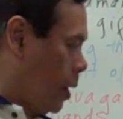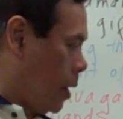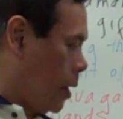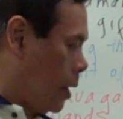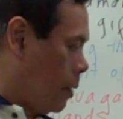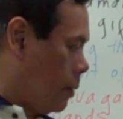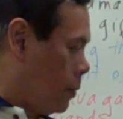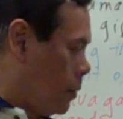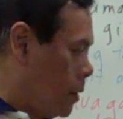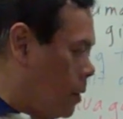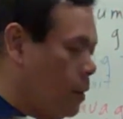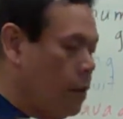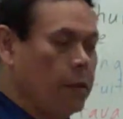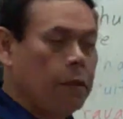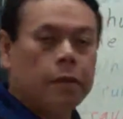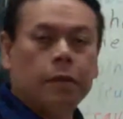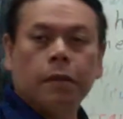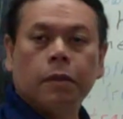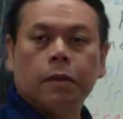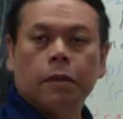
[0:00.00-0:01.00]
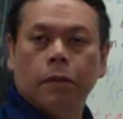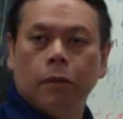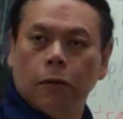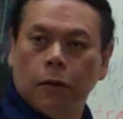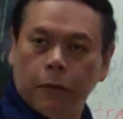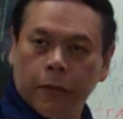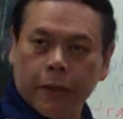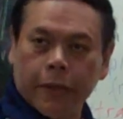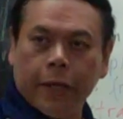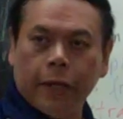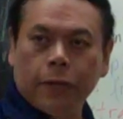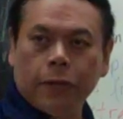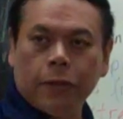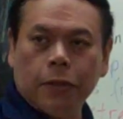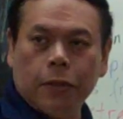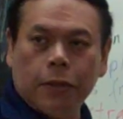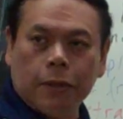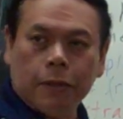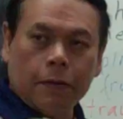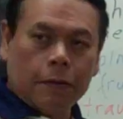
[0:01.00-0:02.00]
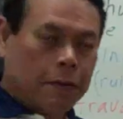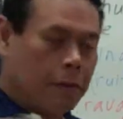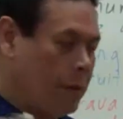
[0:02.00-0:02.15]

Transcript: becomes lowercase sin.